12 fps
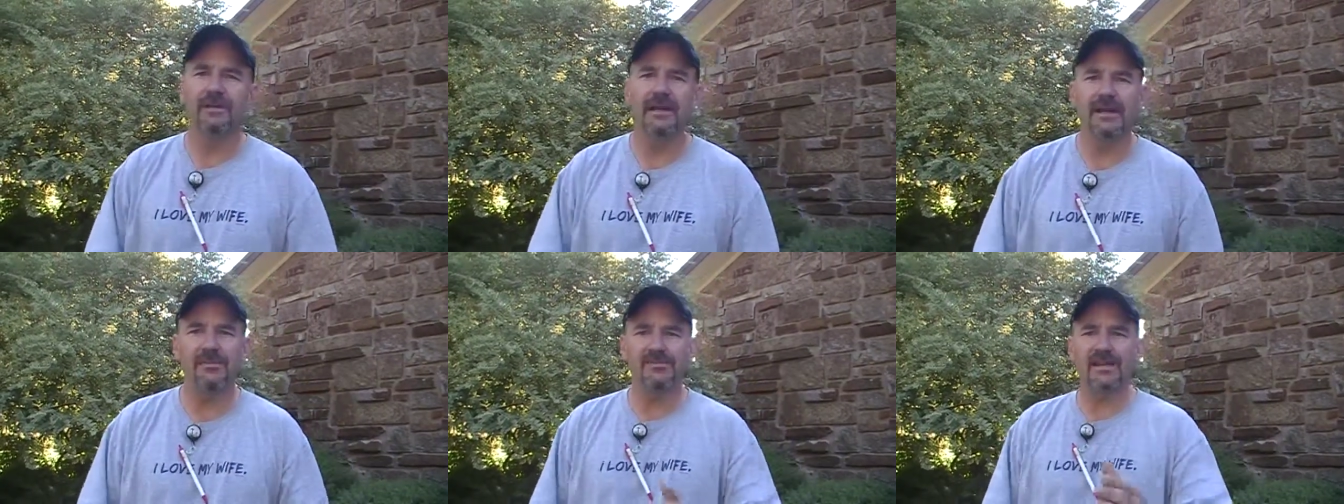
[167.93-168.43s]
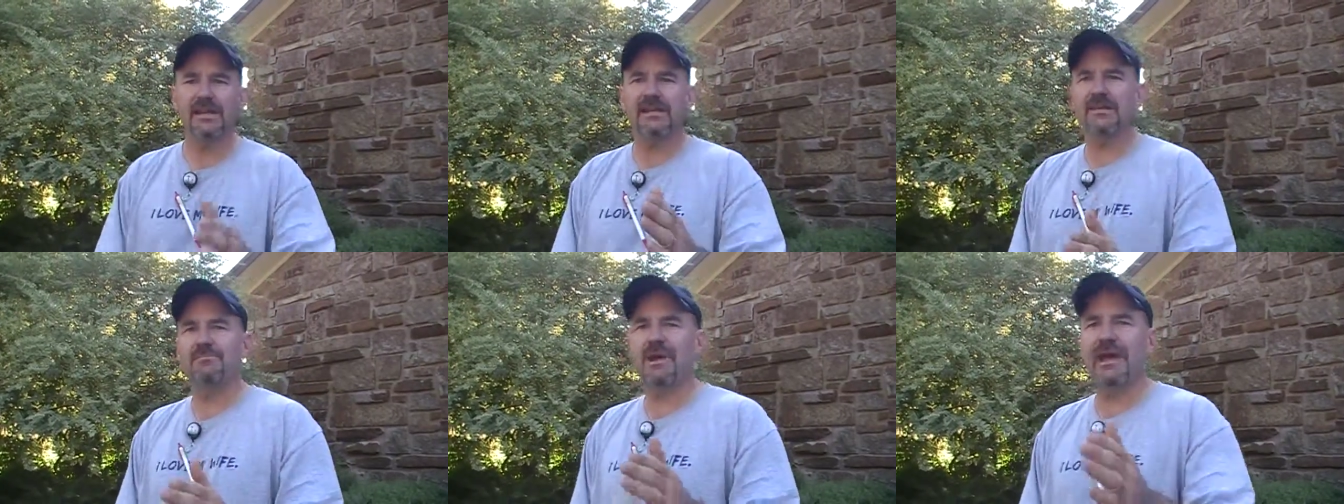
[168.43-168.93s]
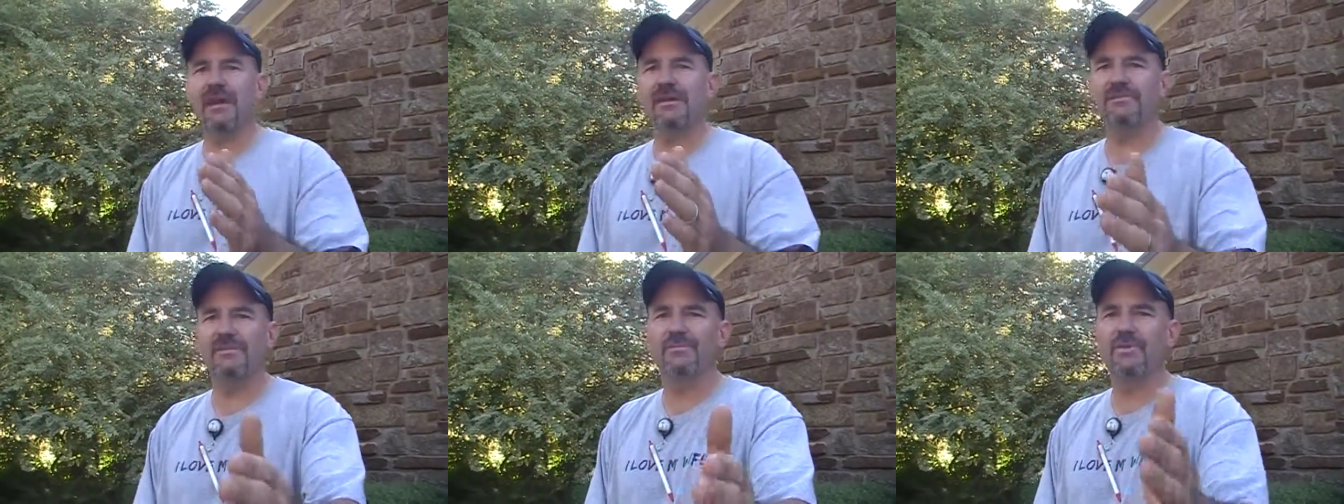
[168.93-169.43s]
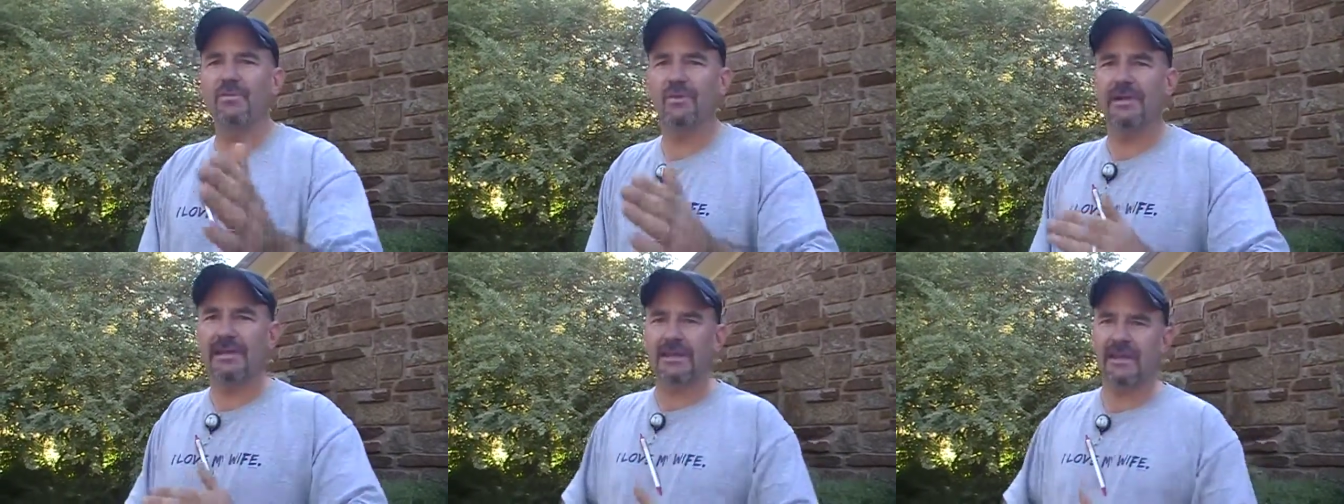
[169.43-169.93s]
and I'm taking back from you
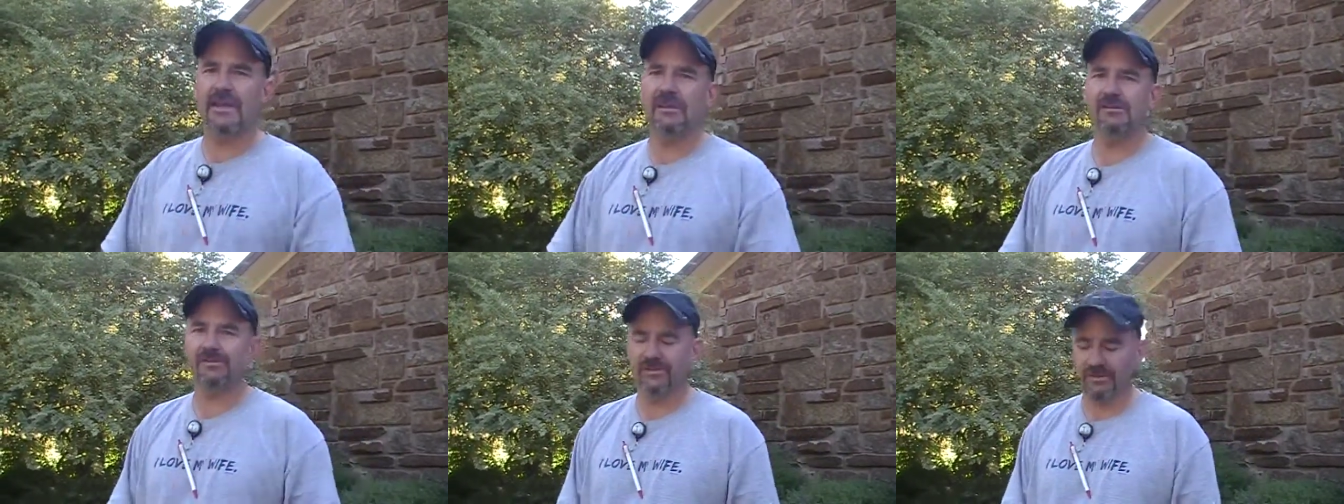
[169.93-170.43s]
what I gave.